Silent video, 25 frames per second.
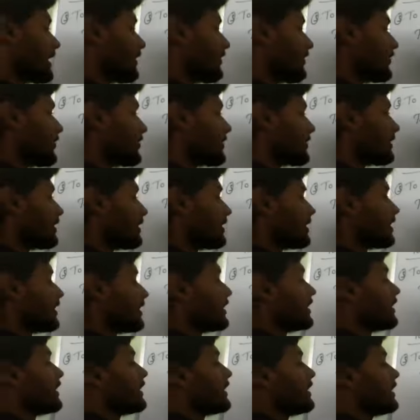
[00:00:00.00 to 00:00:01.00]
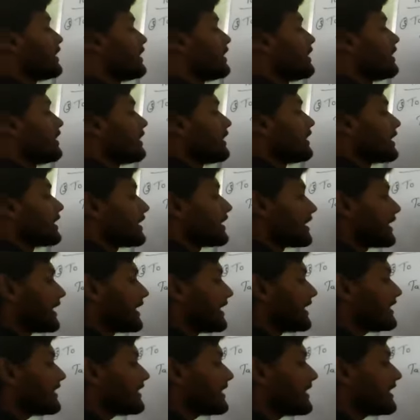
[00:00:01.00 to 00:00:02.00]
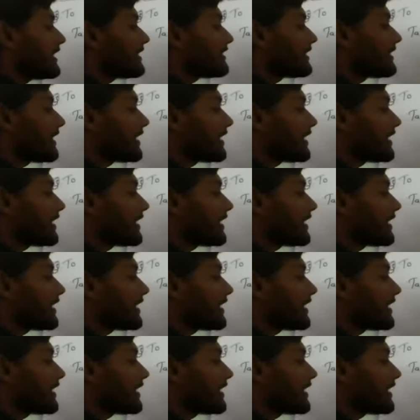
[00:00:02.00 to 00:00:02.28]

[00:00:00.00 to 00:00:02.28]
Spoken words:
if heat is